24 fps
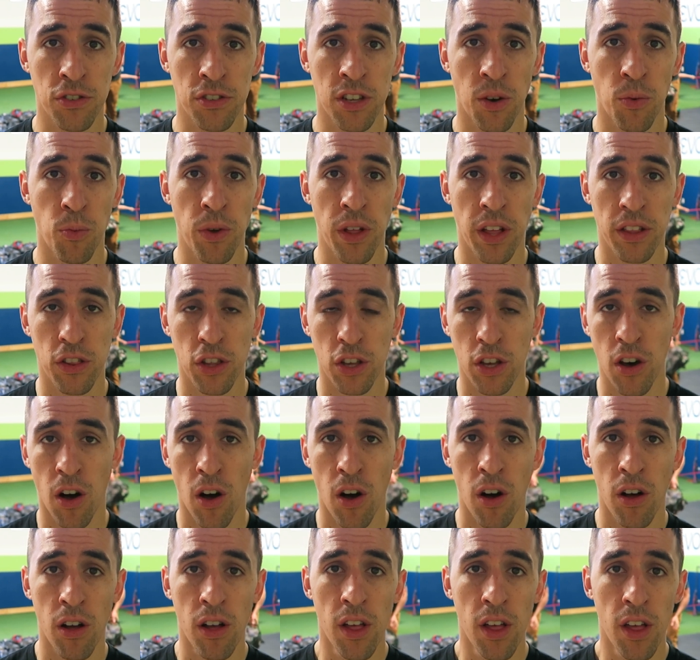is something we like to
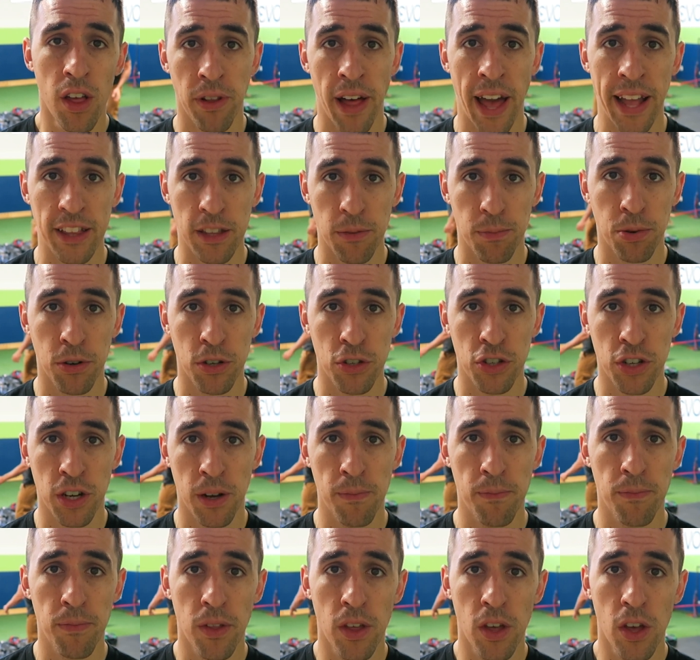call plank to
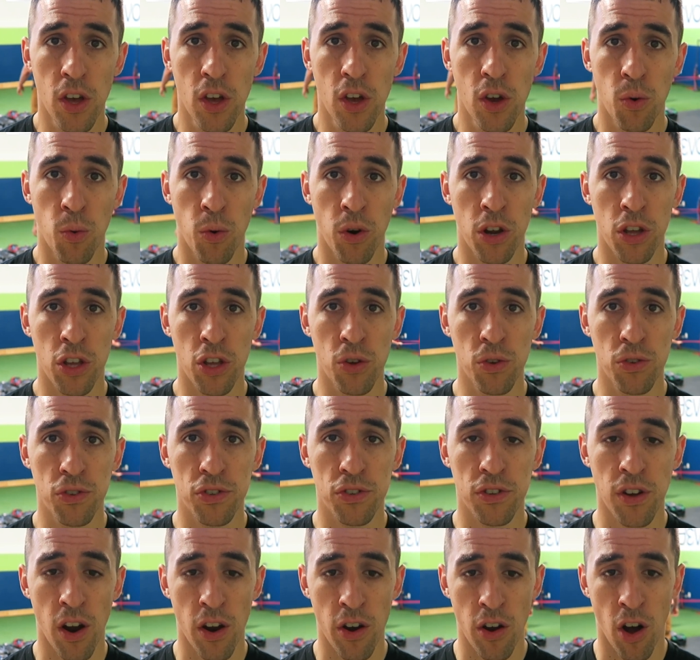push-up, where you
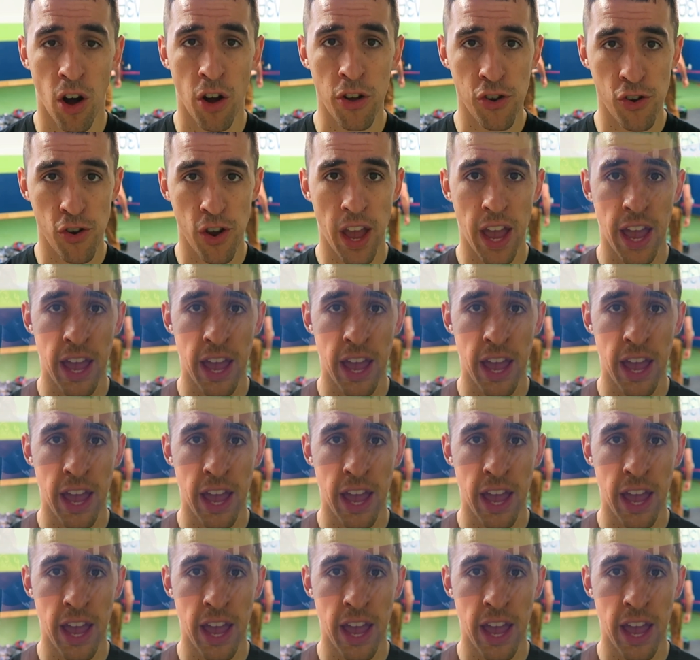start on your